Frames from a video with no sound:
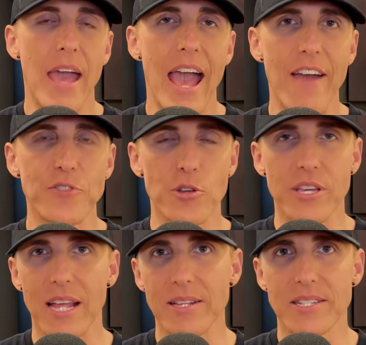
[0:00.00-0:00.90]
After you
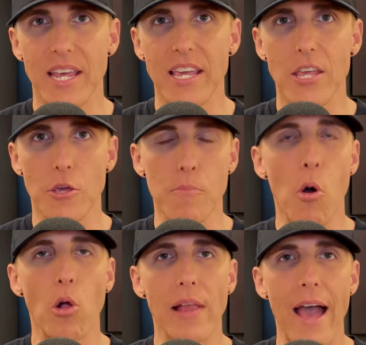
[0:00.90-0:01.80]
get the ticket, you
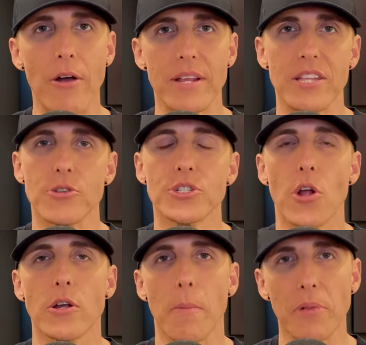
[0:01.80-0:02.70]
pull out and you
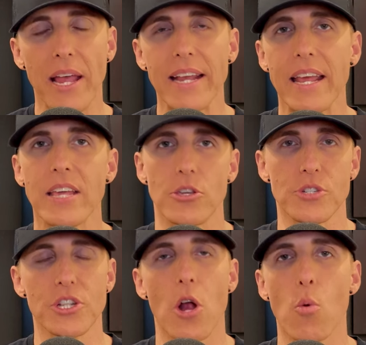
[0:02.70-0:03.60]
start complaining, you
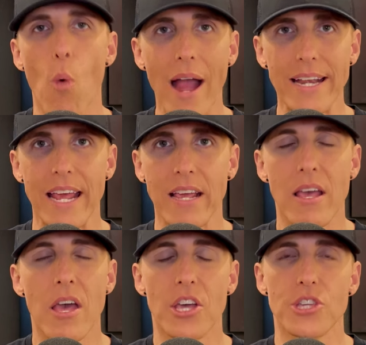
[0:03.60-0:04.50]
start whining,
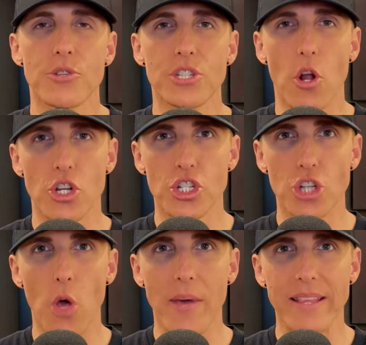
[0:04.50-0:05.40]
you start
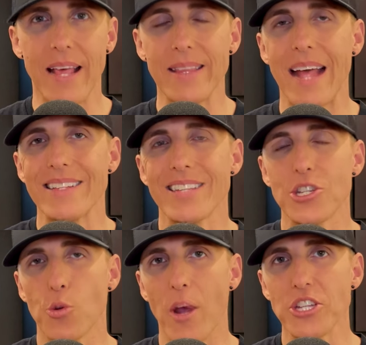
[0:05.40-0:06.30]
showing that that
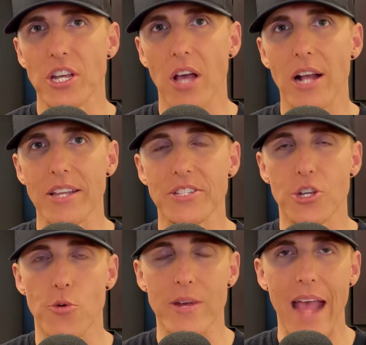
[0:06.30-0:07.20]
situation got into
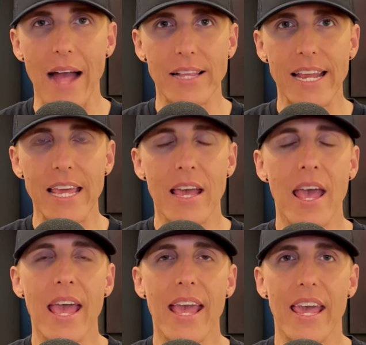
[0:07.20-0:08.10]
your reality.
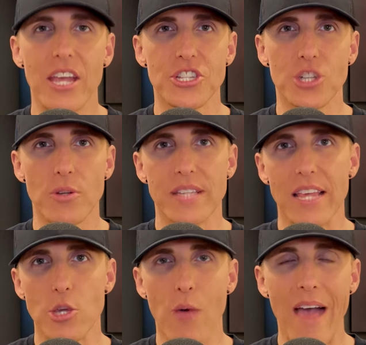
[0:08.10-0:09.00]
It shows
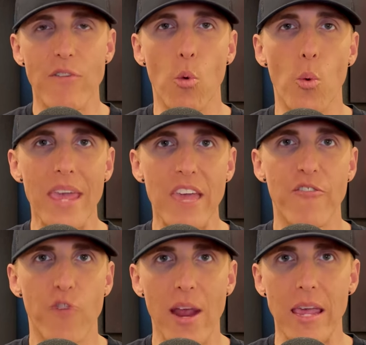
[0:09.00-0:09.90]
that you have a weak
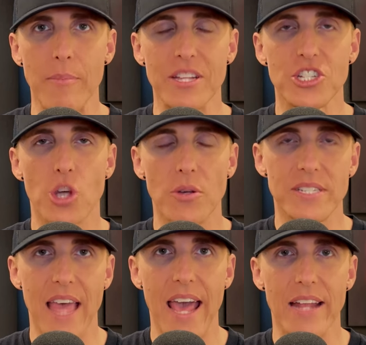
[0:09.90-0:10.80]
frame. It
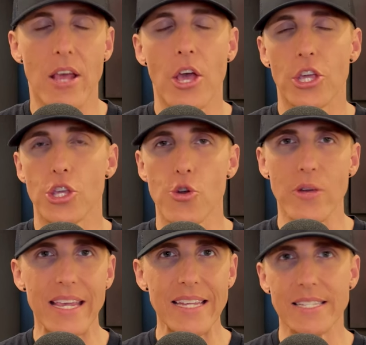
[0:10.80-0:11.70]
shows that
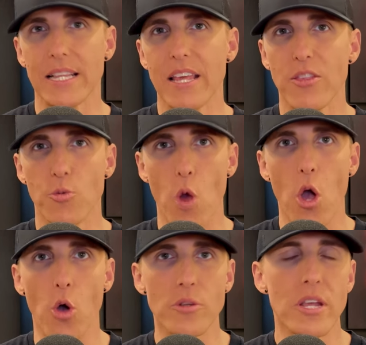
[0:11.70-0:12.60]
you're easily
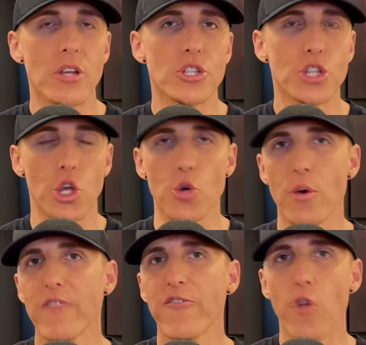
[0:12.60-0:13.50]
thrown
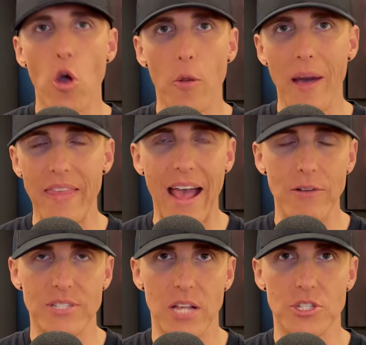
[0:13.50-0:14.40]
to and fro by the
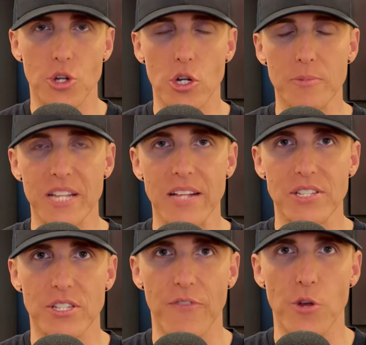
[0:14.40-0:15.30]
outside
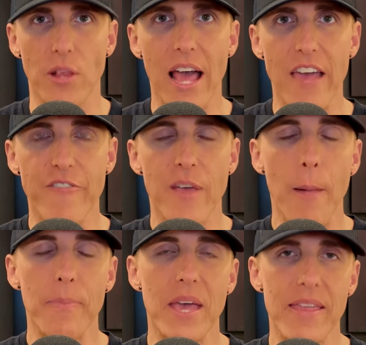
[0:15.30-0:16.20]
circumstances of your life,
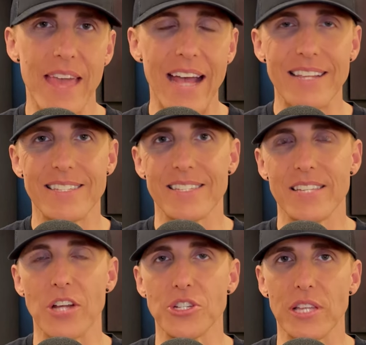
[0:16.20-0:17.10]
and that is
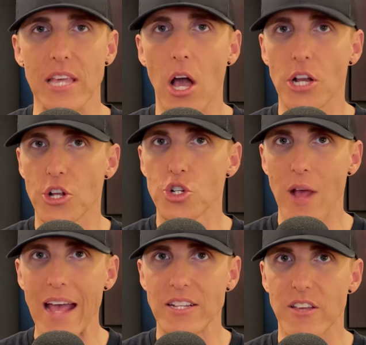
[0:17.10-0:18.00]
essentially
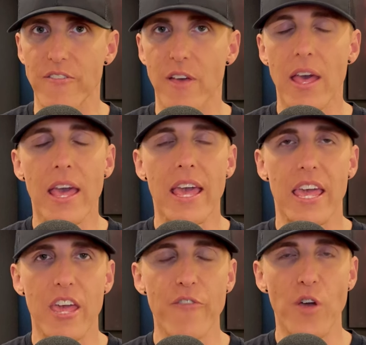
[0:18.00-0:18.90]
unattractive.
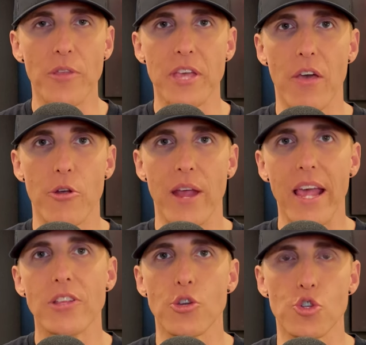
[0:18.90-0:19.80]
If, on the other
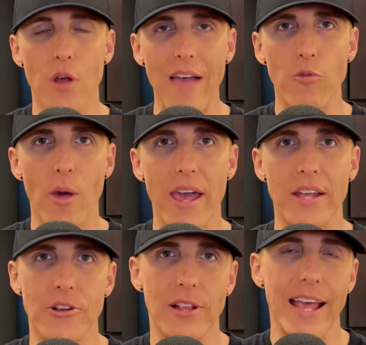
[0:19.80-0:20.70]
hand, you drive away
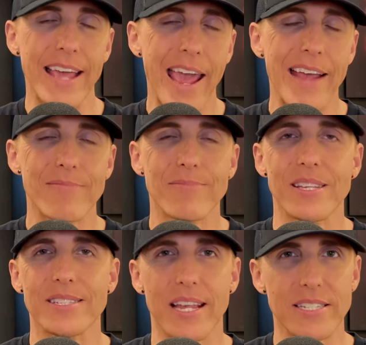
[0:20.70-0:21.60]
and you're like, hey,
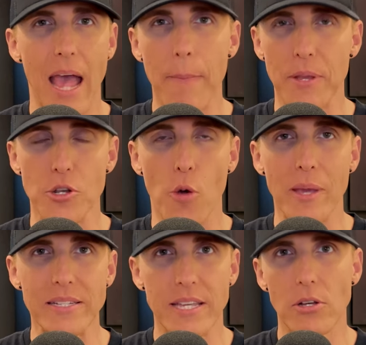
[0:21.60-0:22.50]
these things happen, no
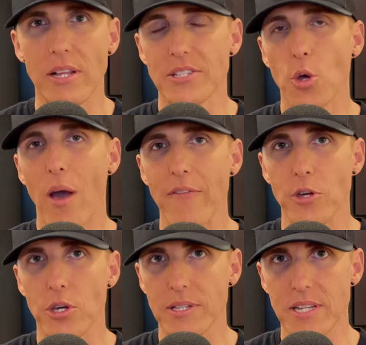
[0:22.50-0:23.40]
big deal, let's go have a
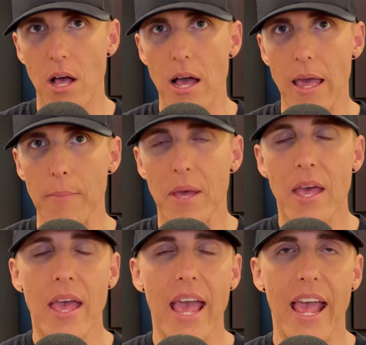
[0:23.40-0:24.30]
good time,
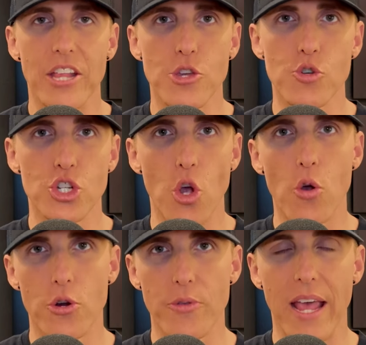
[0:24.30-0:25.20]
and you show
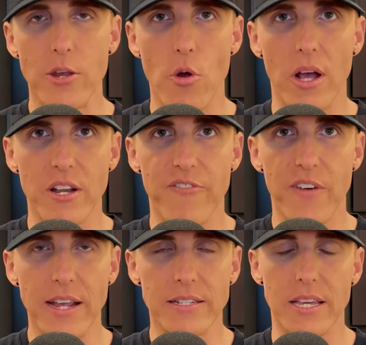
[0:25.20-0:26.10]
her that you're
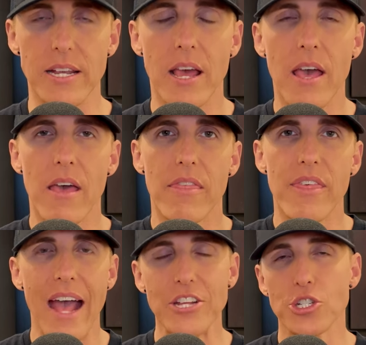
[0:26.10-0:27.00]
unaffected,
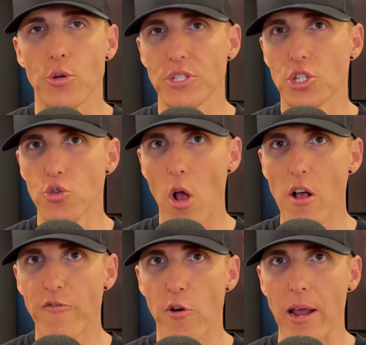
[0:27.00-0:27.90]
that shows a
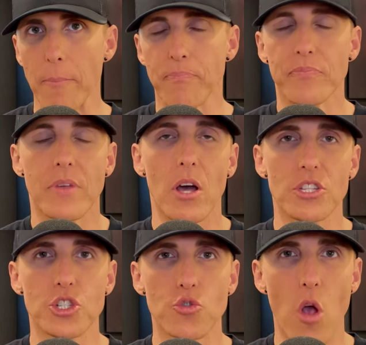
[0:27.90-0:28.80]
strong frame. A
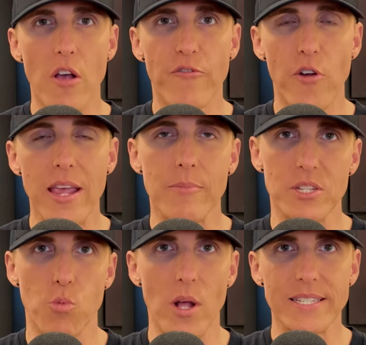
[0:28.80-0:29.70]
strong frame
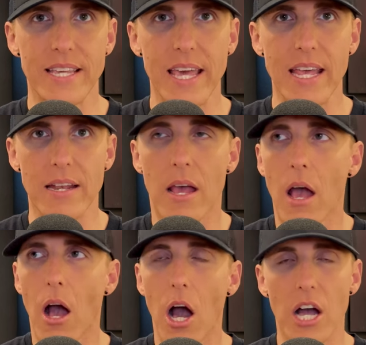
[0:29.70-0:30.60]
is once again
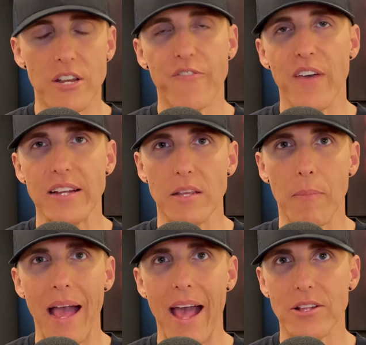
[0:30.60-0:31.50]
unaffected
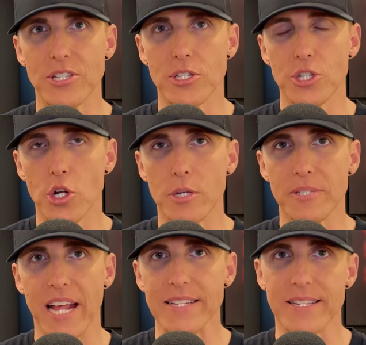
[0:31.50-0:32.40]
by outside
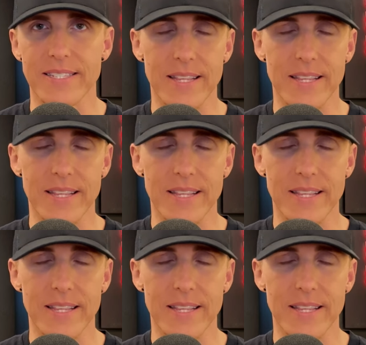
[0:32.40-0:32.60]
circumstances.